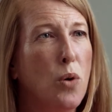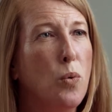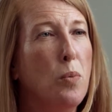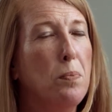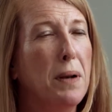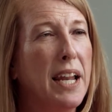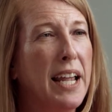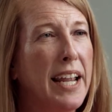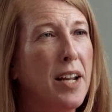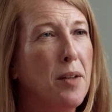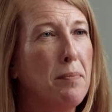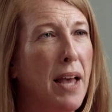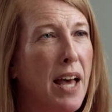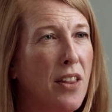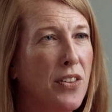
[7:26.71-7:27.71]
will plan a
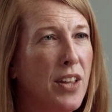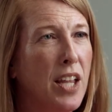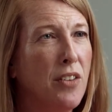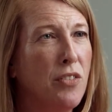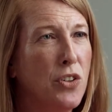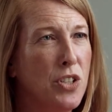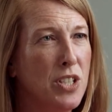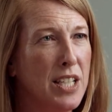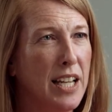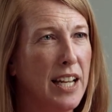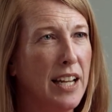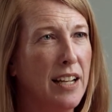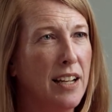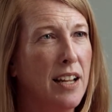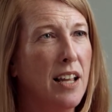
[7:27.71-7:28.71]
mouth care
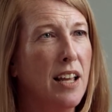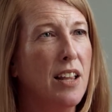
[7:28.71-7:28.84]
routine